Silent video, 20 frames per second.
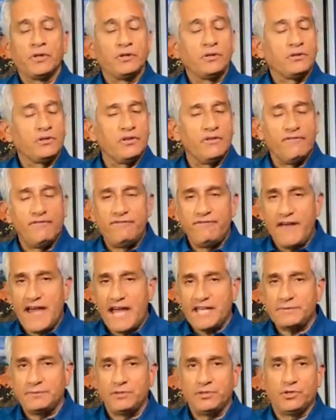The
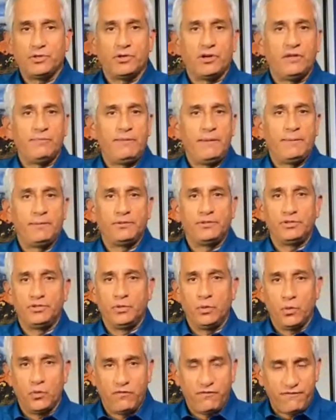vast majority of people
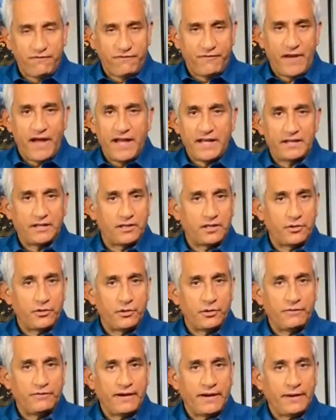do fine on
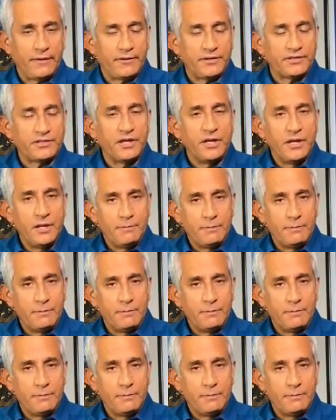coronavirus,